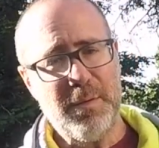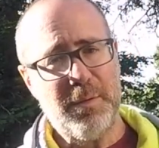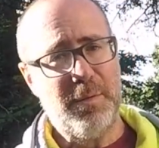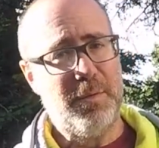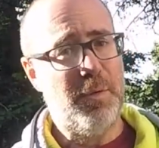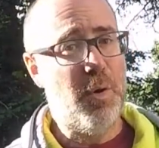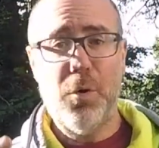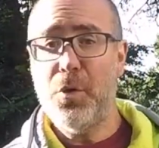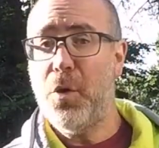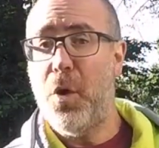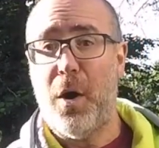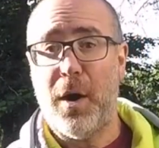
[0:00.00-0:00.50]

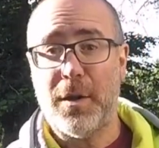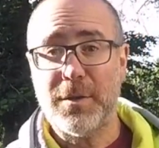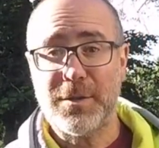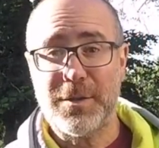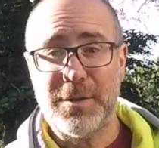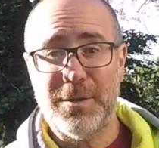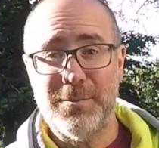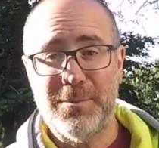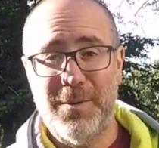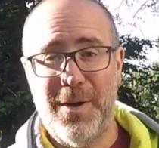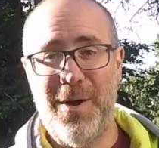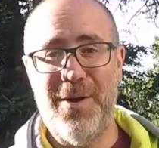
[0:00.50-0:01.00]
no
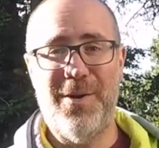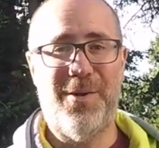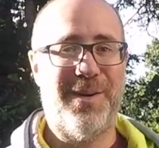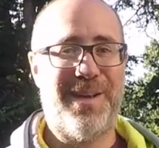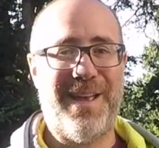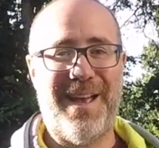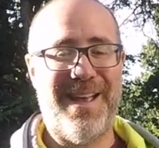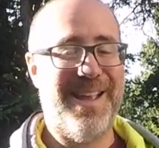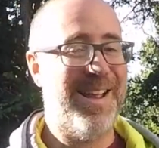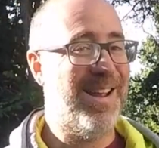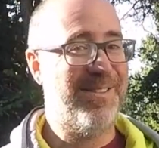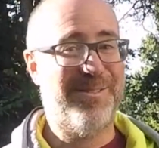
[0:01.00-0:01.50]
cost,
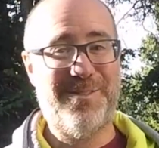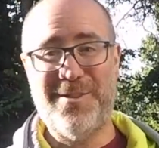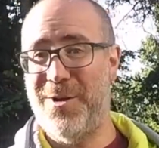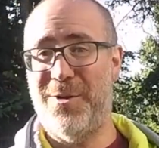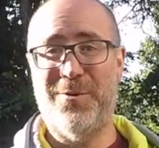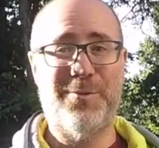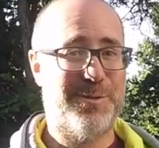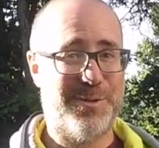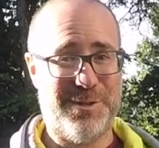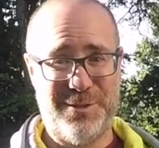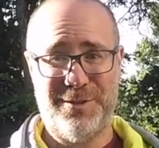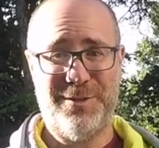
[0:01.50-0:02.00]
okay?
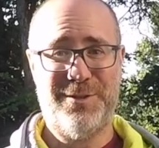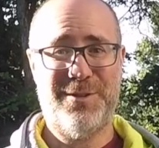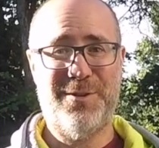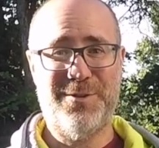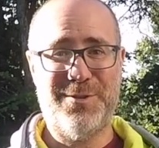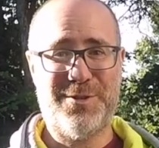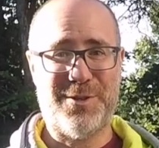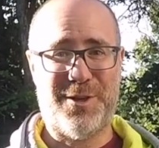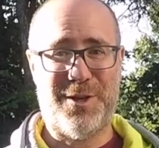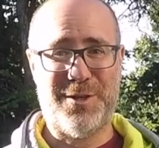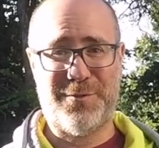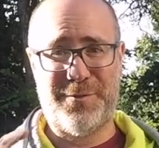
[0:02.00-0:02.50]
No, no
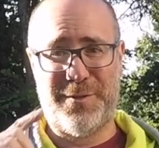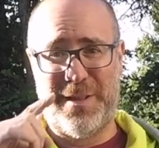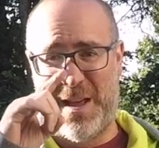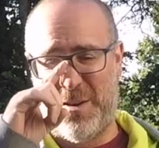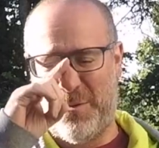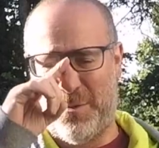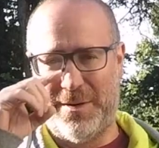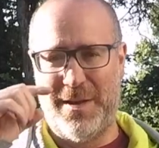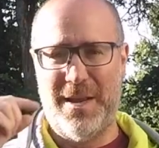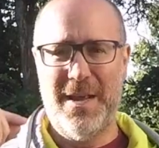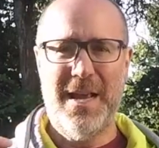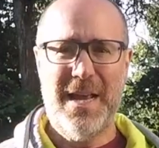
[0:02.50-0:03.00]
charge for that
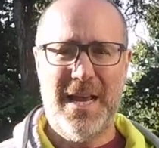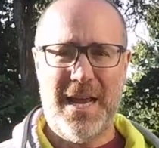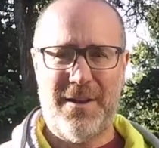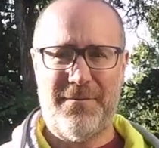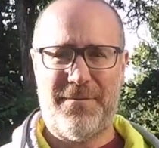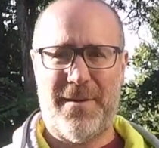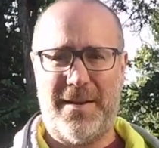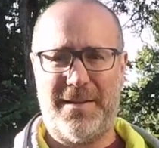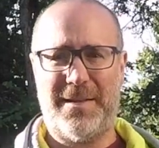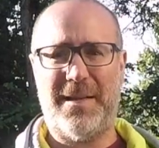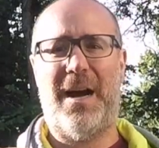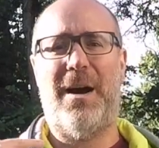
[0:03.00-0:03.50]
one. In
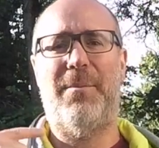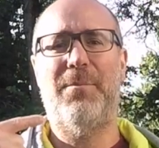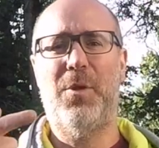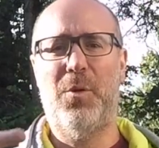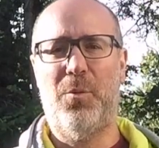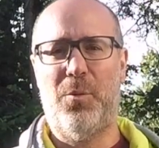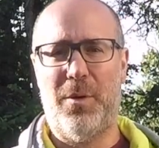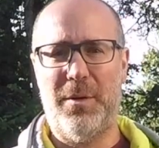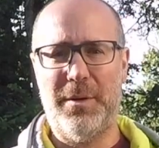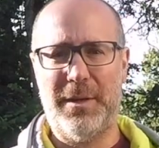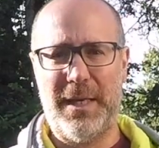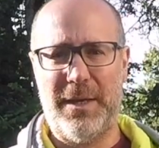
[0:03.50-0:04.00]
fact, I'm the
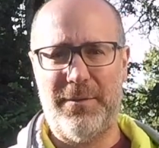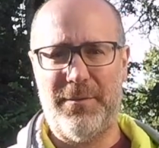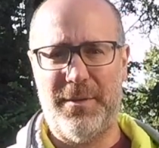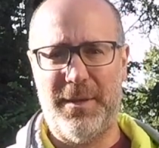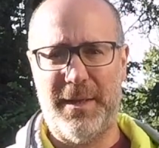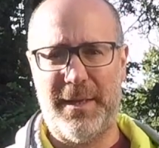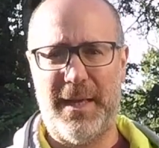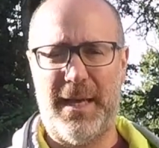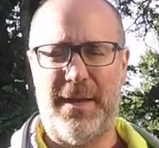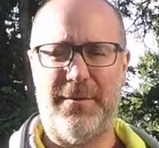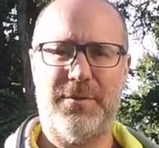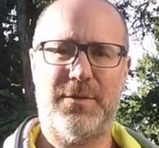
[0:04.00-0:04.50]
one giving
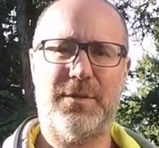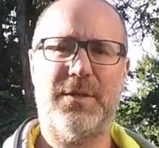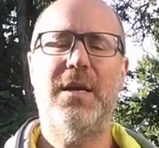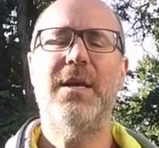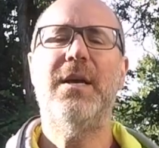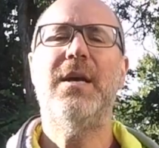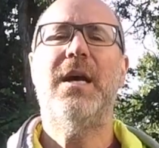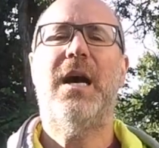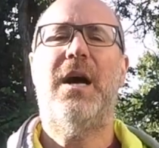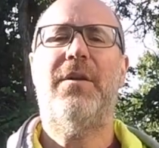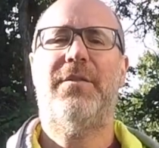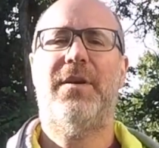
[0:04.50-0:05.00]
the gifts.
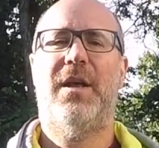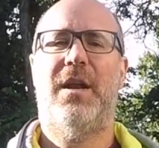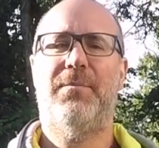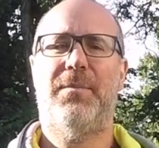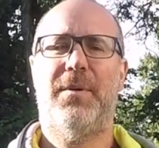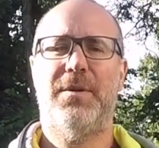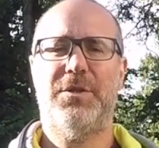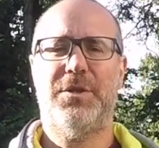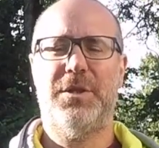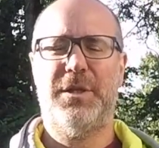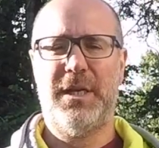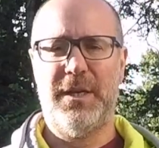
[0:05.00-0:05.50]
I've got a
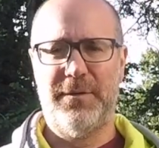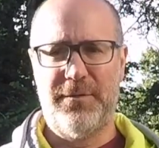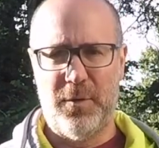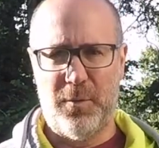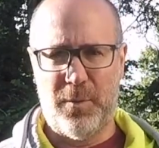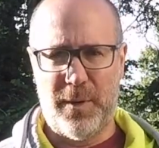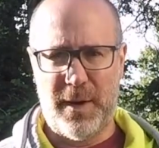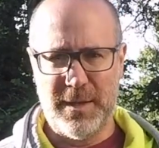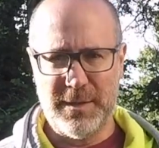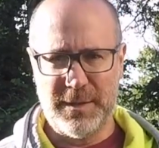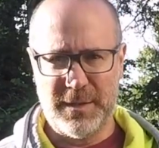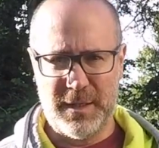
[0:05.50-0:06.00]
bunch of
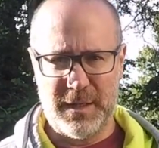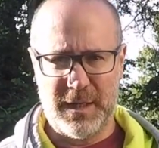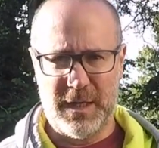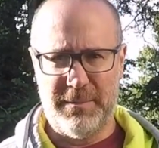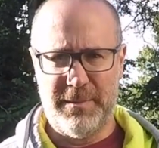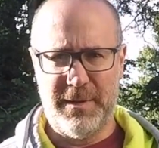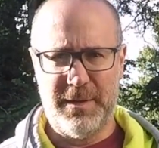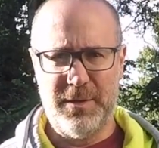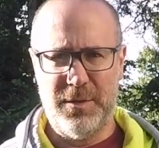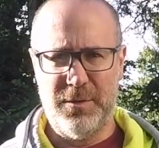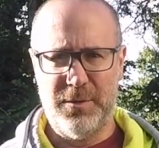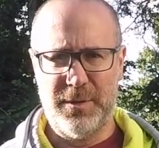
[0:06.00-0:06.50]
giveaways that I'm going to
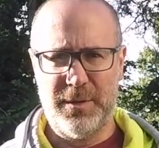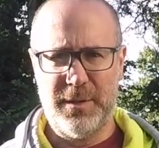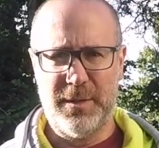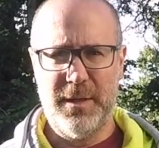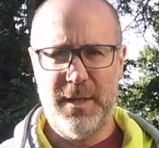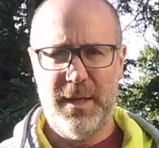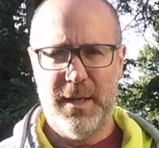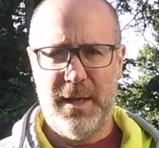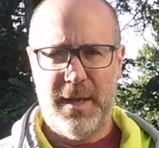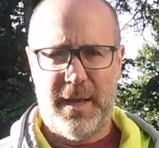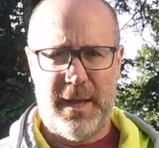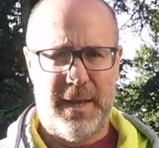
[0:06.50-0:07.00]
be doing
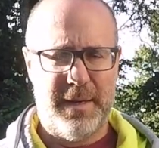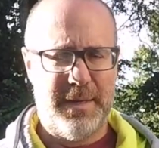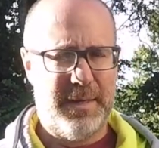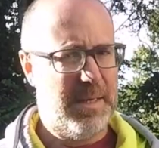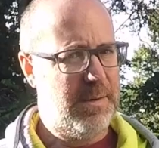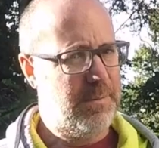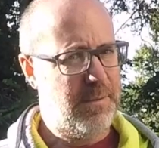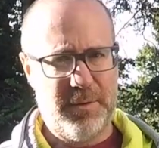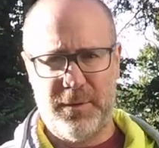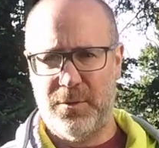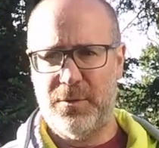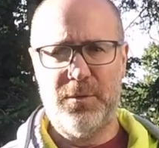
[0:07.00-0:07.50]
and
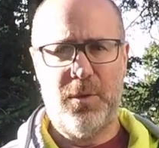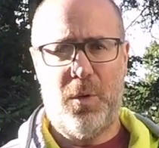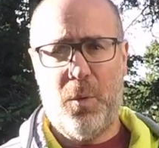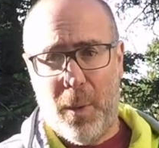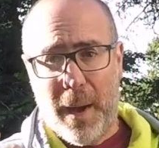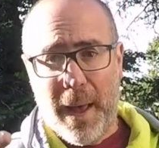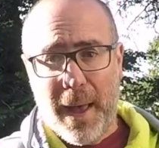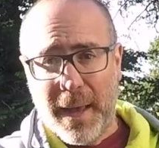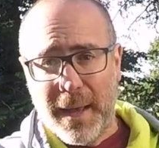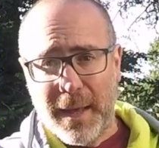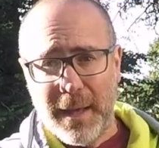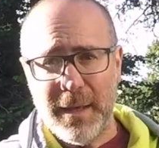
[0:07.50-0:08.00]
giving
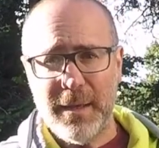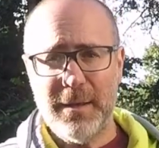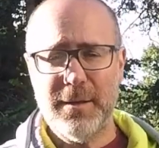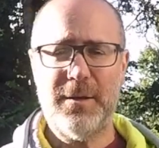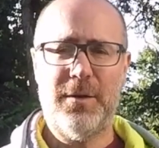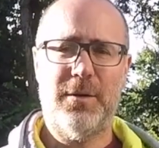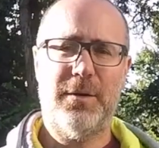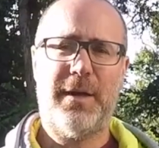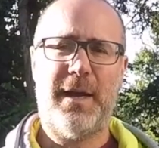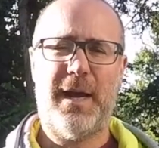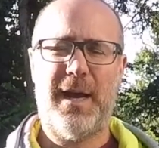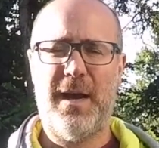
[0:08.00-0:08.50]
away,
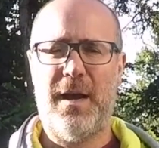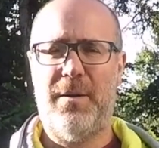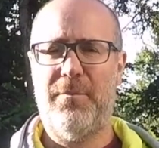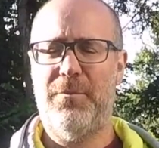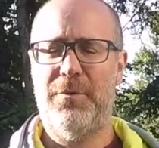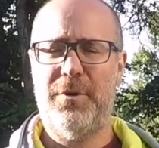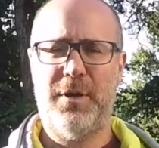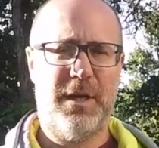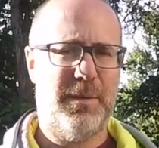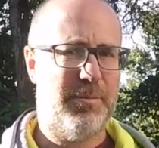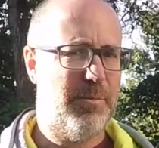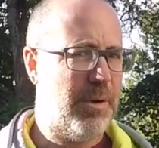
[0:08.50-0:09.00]
okay? I'm
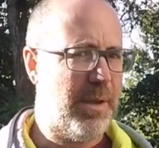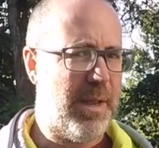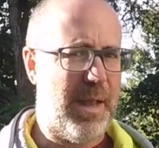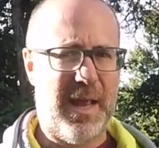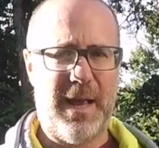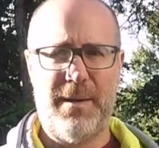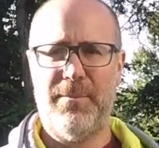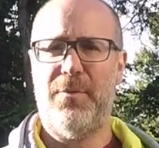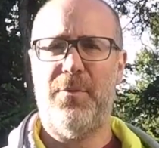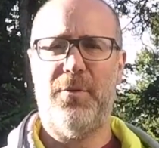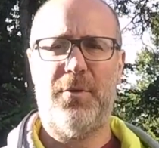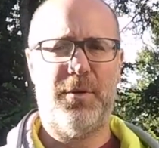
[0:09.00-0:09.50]
going to bring
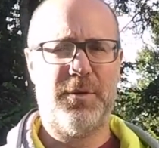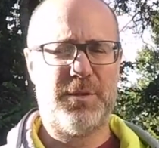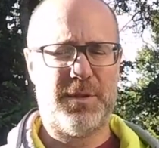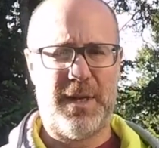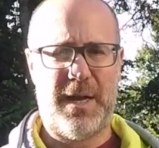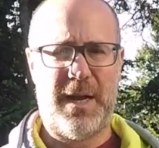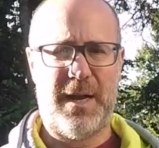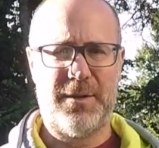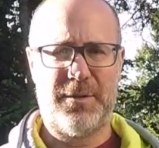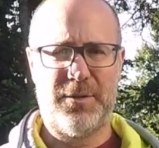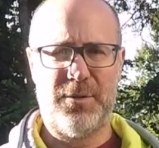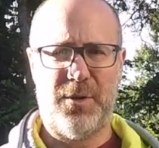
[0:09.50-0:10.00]
hamburgers and
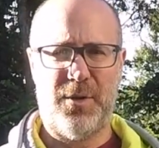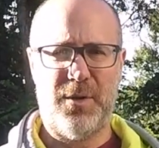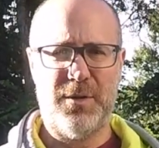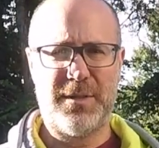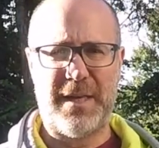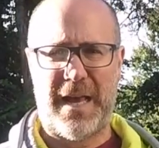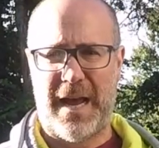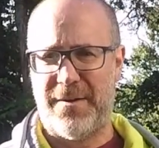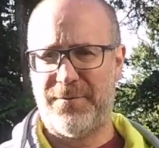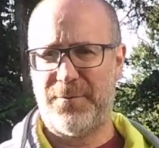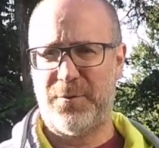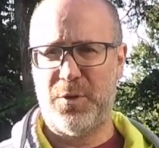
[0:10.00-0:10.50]
hot dogs.
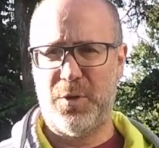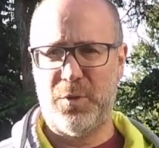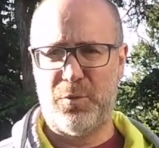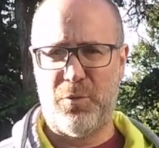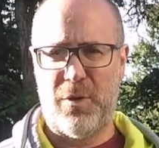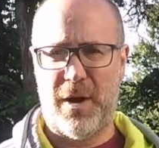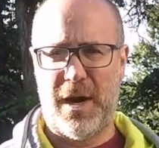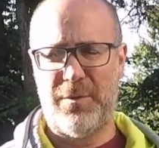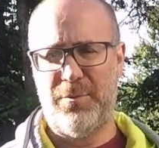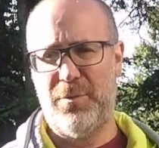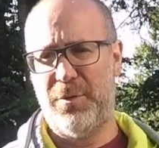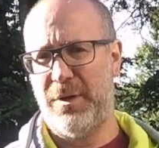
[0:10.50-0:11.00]
After the
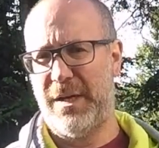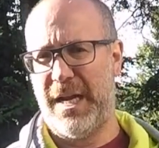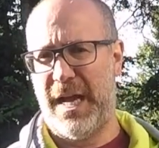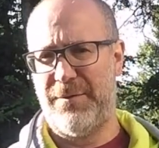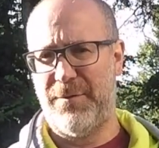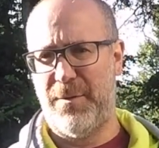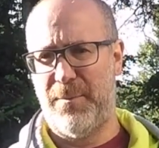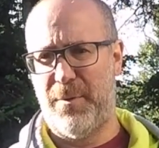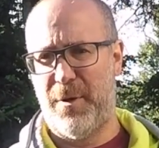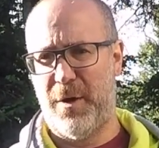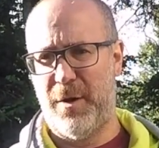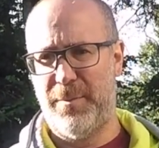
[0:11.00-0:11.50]
ride, we're going to
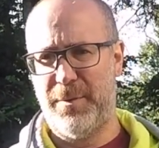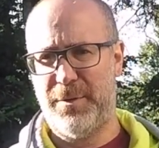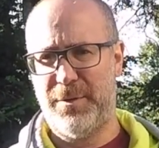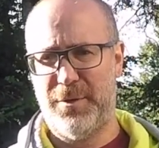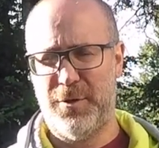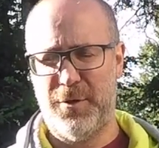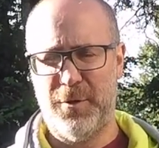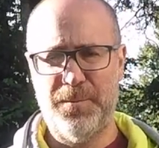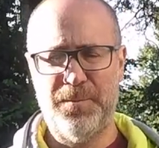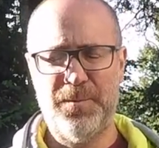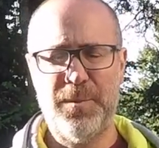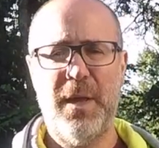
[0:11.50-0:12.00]
have a
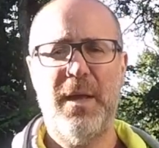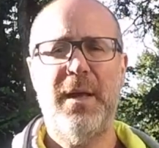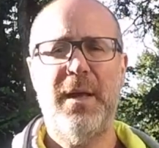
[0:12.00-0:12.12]
barbecue.